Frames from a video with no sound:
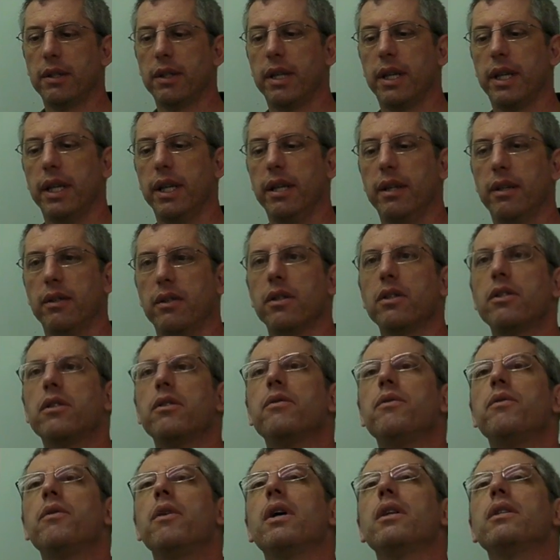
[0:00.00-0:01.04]
Okay, it's a
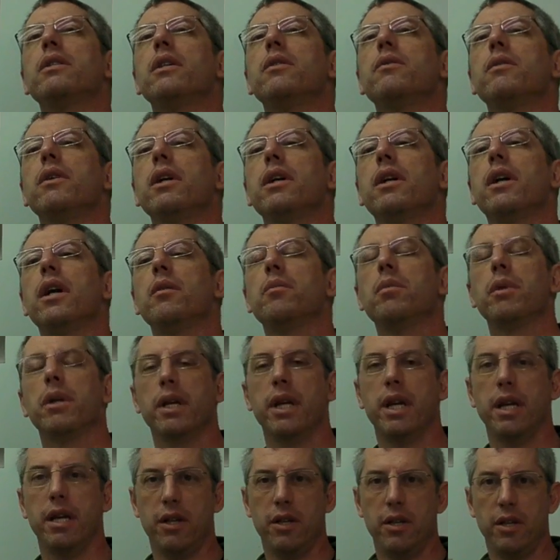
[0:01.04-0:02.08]
relatively
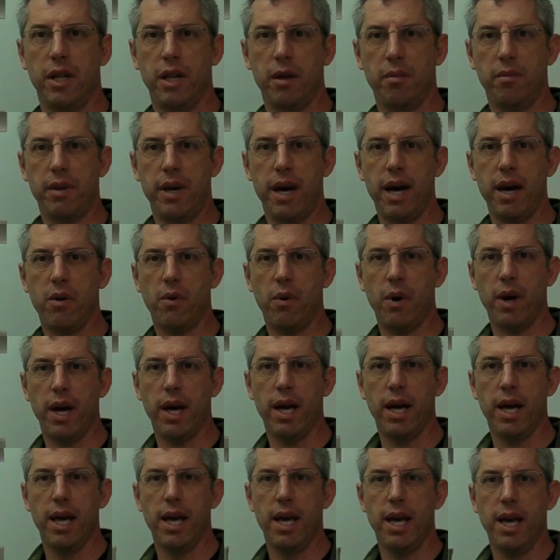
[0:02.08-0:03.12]
complicated shape that
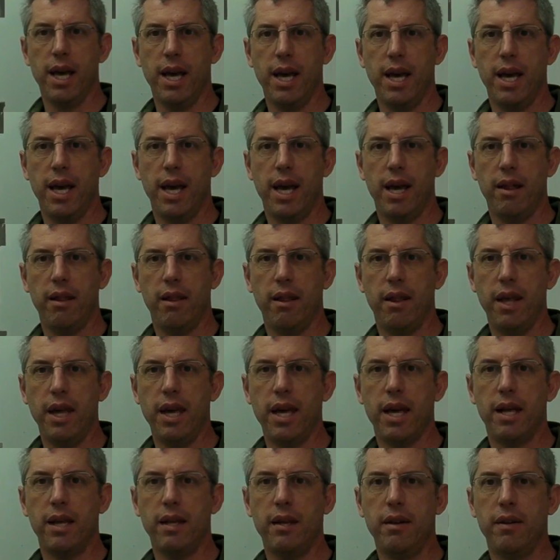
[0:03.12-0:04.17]
way. And
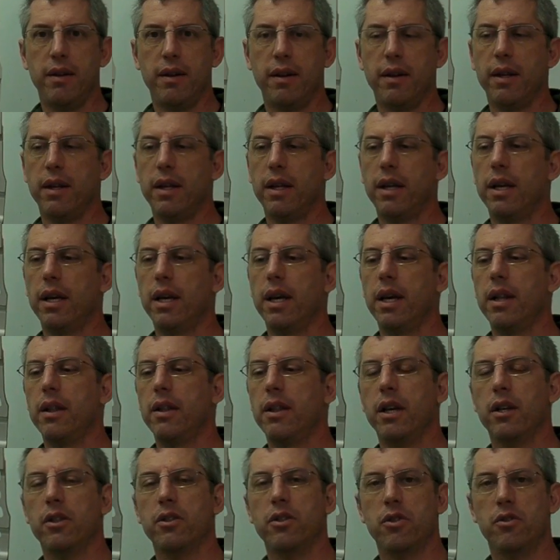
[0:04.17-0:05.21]
then
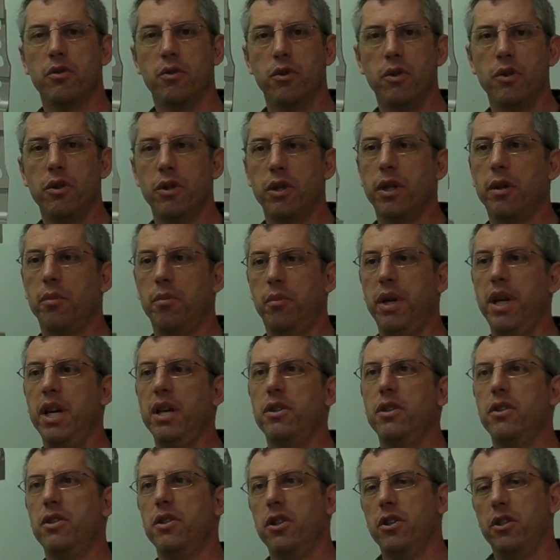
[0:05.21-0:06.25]
the extrusion, a
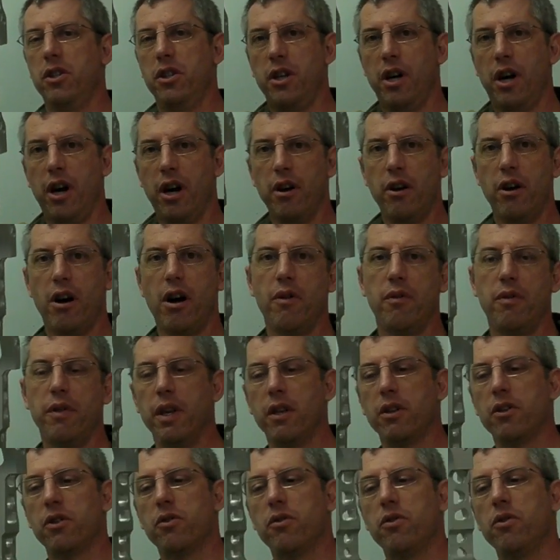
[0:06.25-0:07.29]
piece is just cut off the
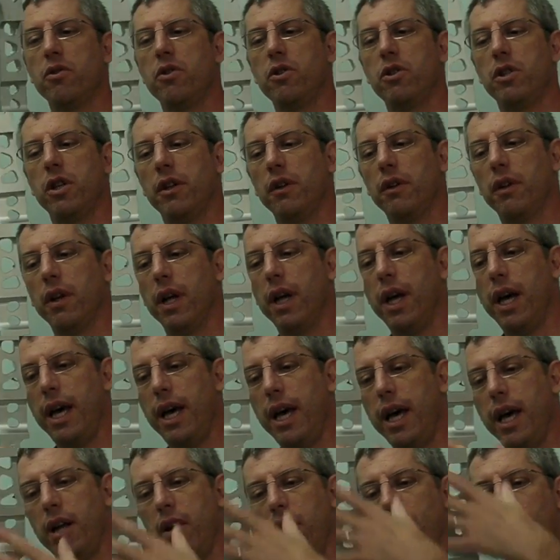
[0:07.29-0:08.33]
extrusion,
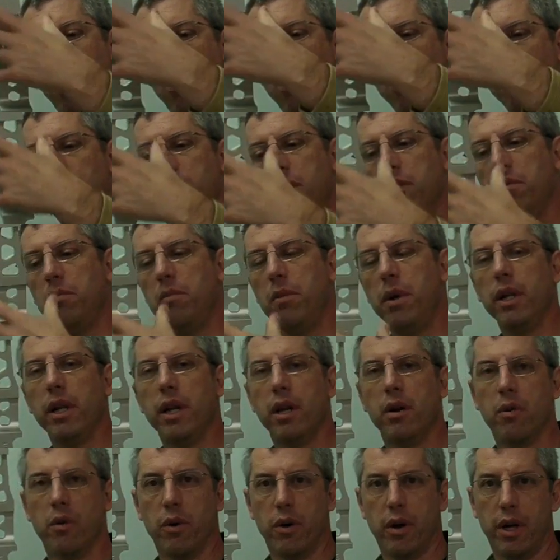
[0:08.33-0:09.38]
and all this
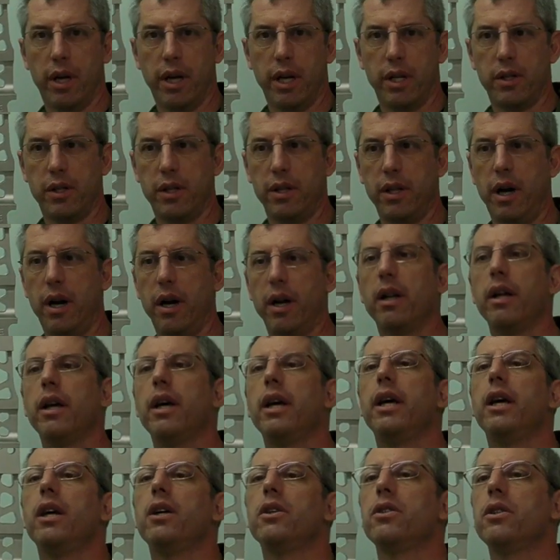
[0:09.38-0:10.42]
milling work gets done.
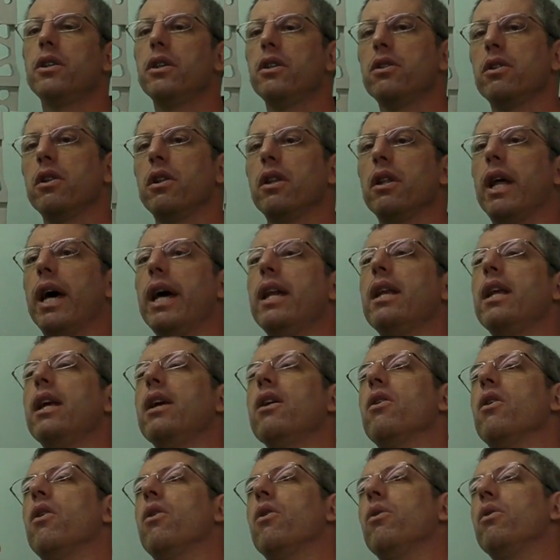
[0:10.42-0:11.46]
So there's
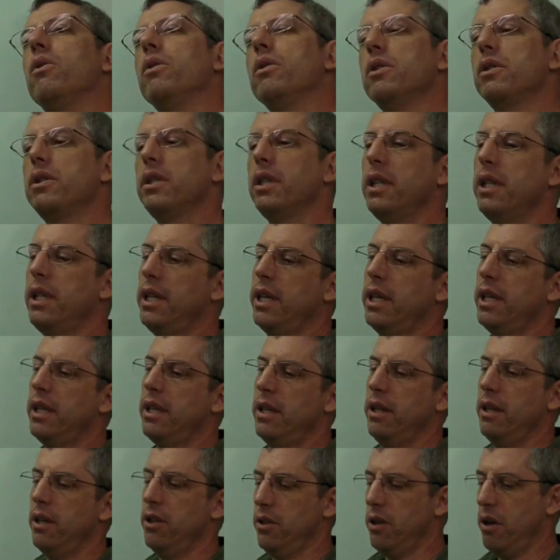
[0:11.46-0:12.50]
lightning holes in it,
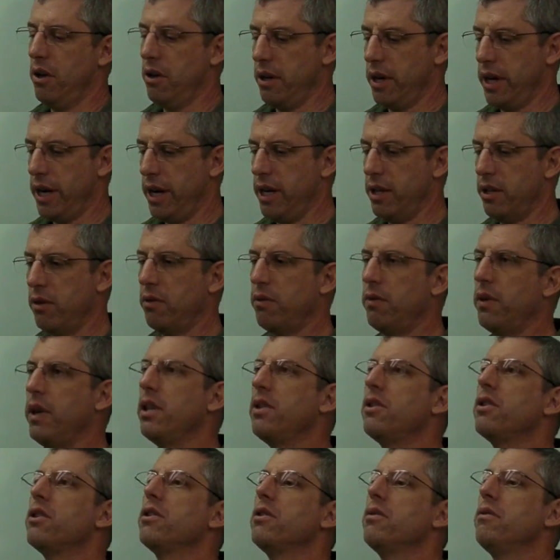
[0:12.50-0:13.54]
and there's all kinds of
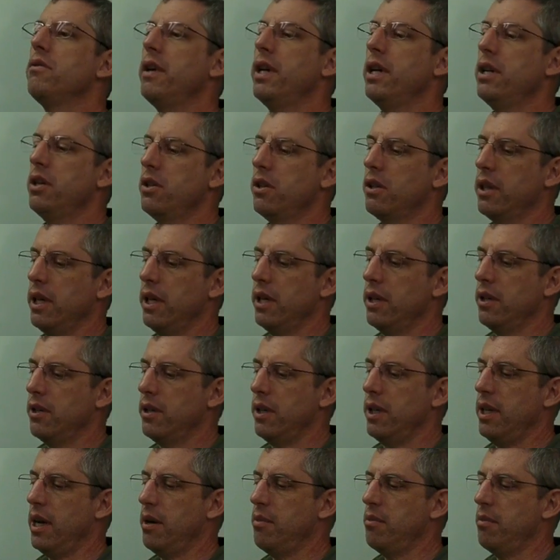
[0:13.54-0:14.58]
features. Eventually, let's
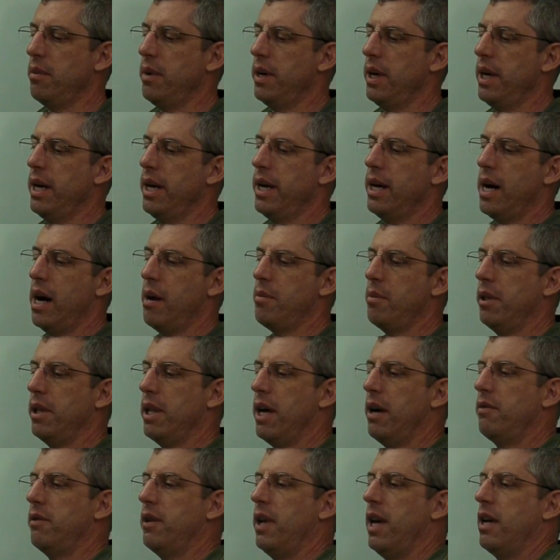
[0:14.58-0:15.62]
see, I'm I'm a
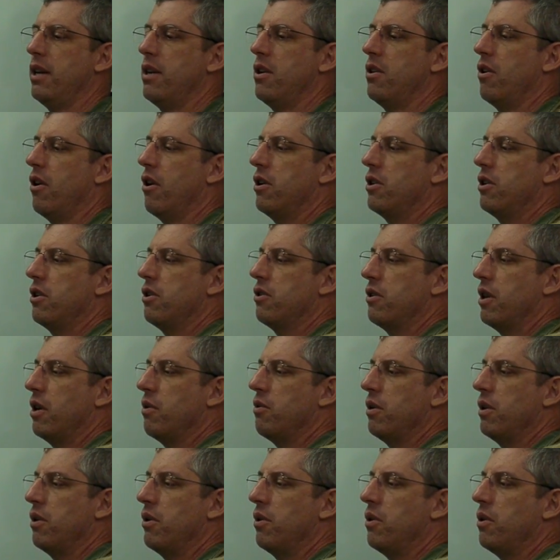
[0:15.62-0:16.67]
left-handed archer, so I
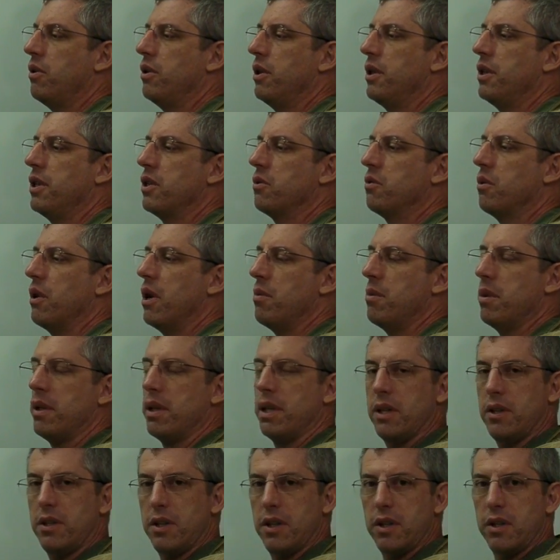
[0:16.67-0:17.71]
wouldn't hold it this way, but
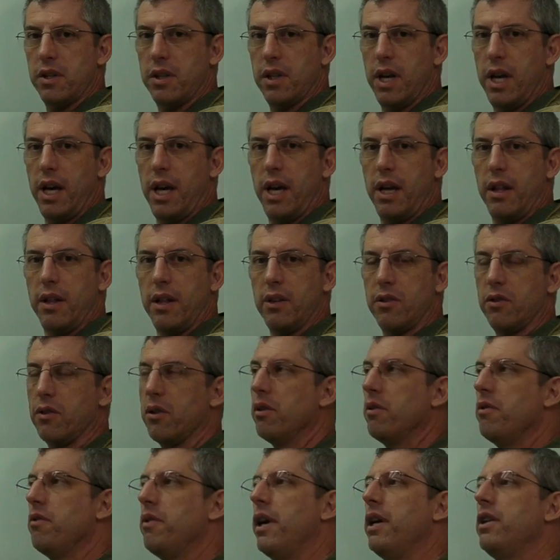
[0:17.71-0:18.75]
this is this
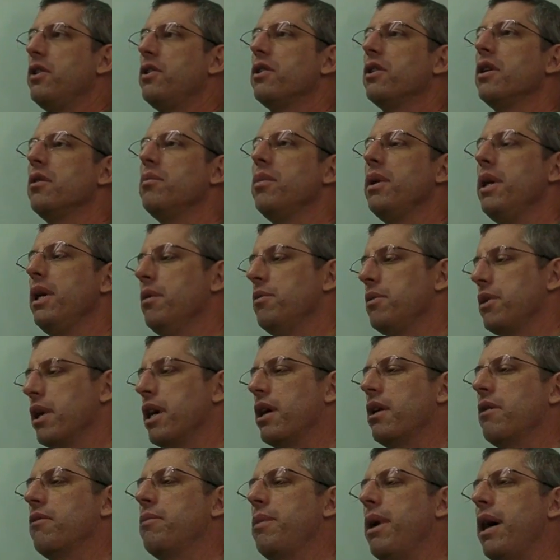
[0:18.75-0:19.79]
will eventually be, oops, I
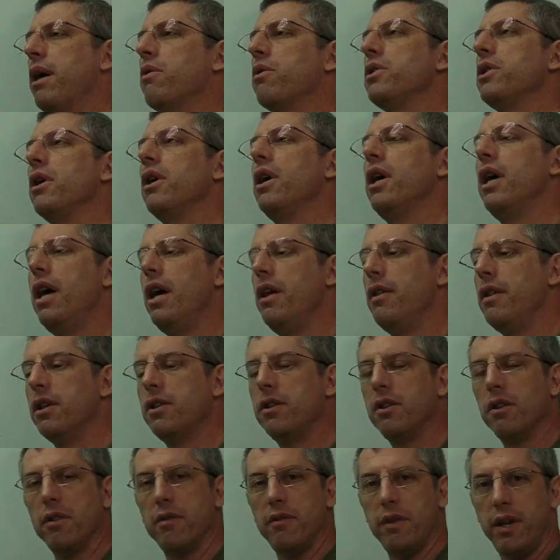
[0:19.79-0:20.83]
got it backwards here.
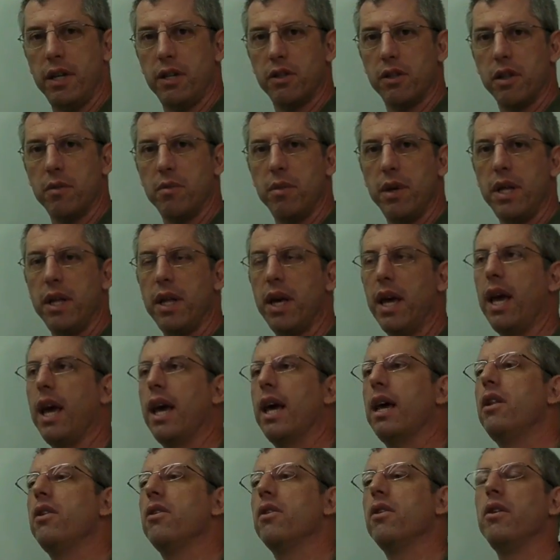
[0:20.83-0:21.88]
This will eventually be the
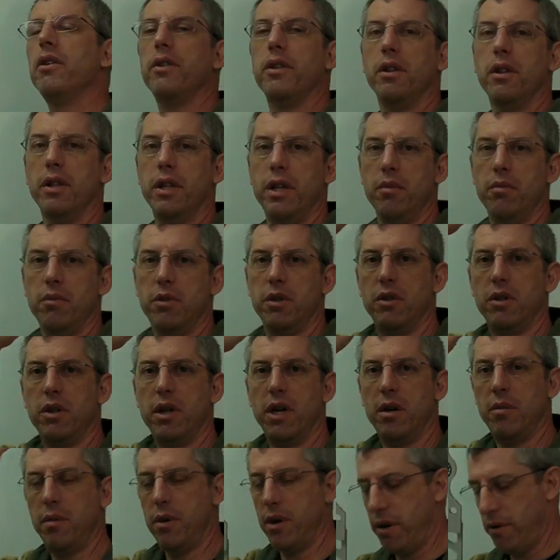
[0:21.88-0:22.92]
handle, and the limbs will
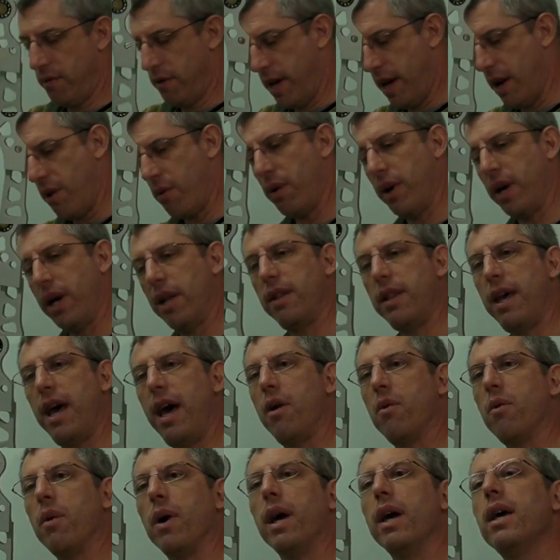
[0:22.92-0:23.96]
come off that way and
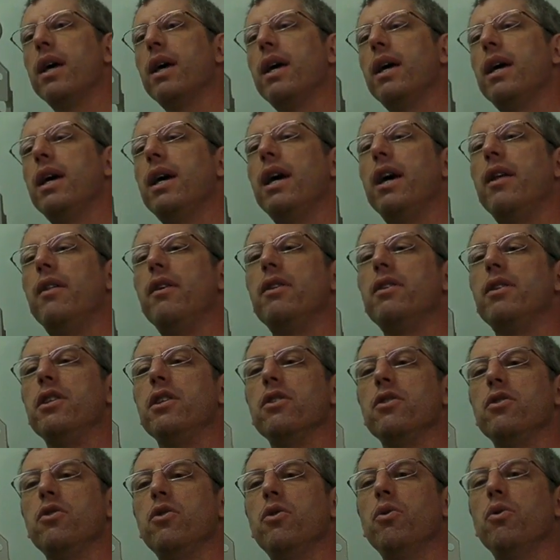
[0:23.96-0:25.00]
that way. And there's
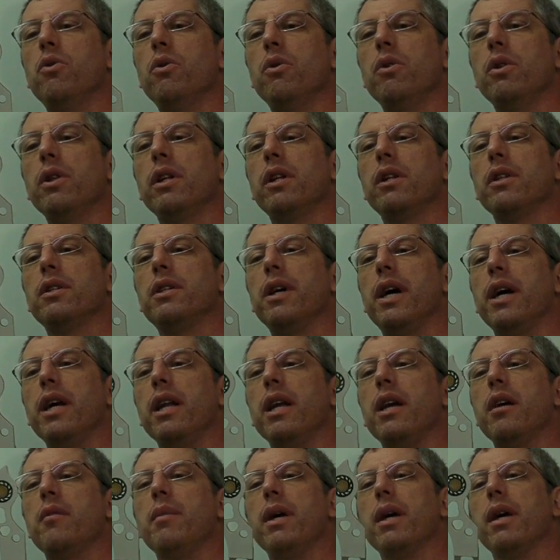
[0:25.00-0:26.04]
these cool little
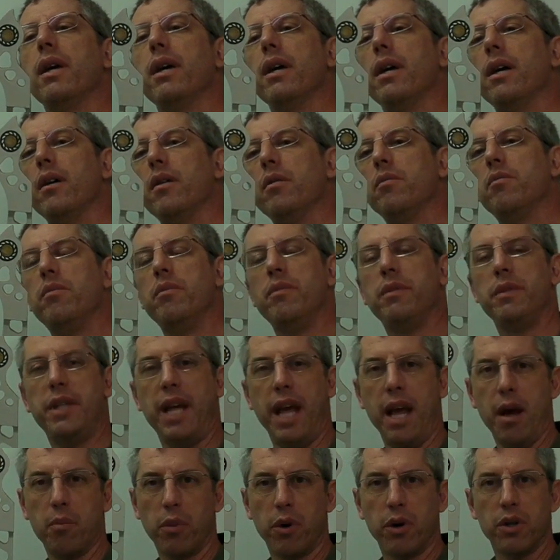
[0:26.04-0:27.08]
dynamic uh,
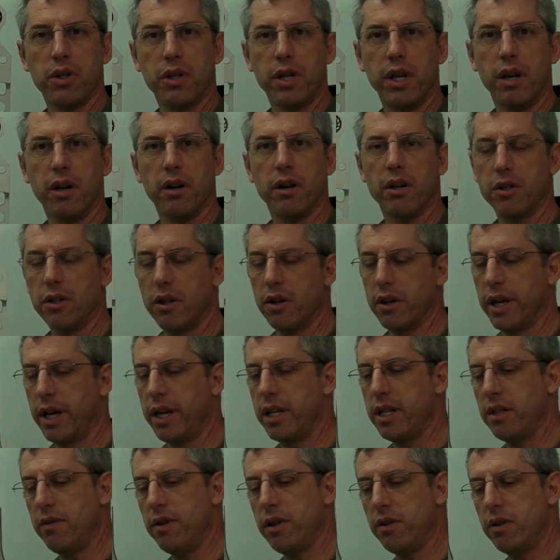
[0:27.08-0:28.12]
dampers here. There's all
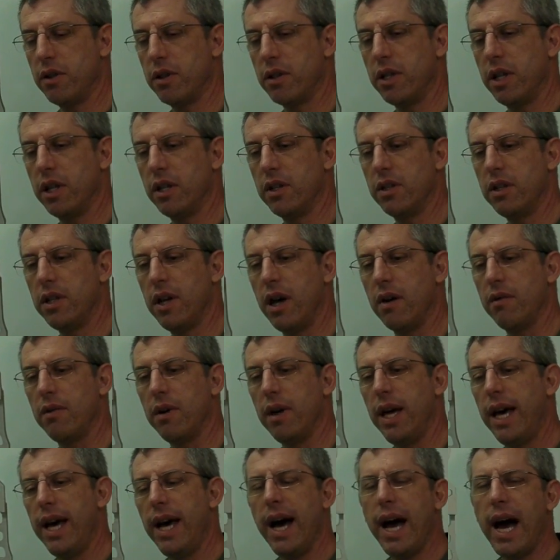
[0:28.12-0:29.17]
kinds of interesting stuff.
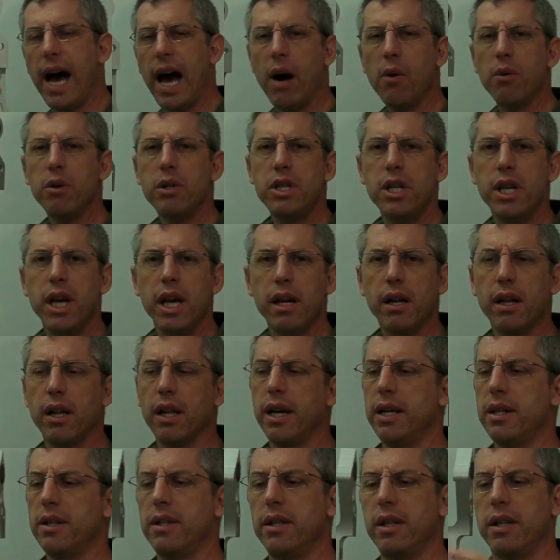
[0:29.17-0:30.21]
How would you
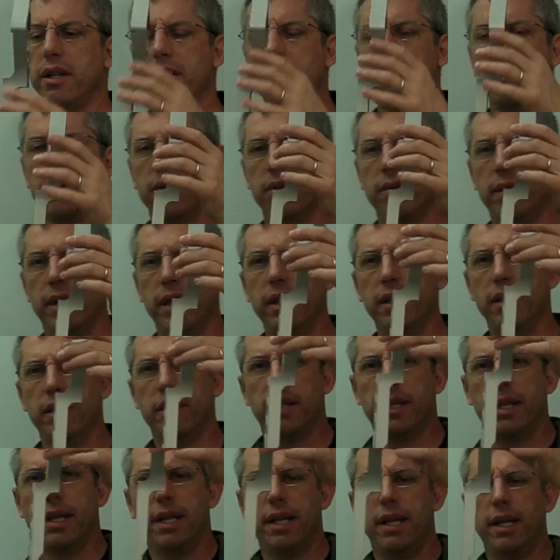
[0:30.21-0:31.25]
analyze this? Well,
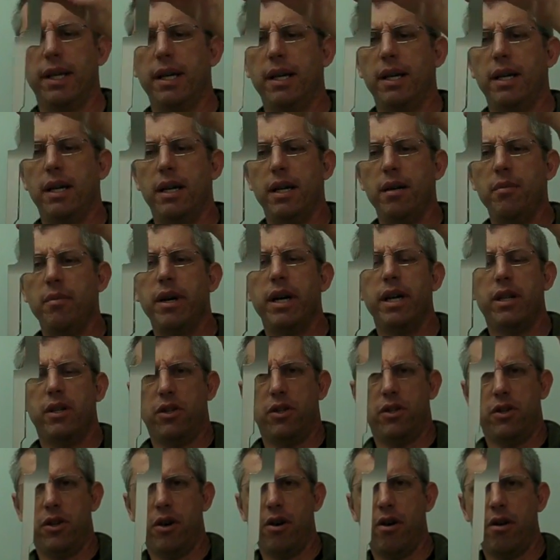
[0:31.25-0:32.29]
I might
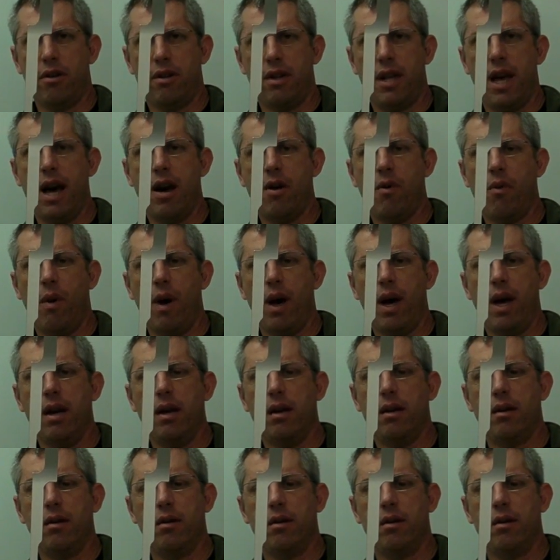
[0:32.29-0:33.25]
start that way.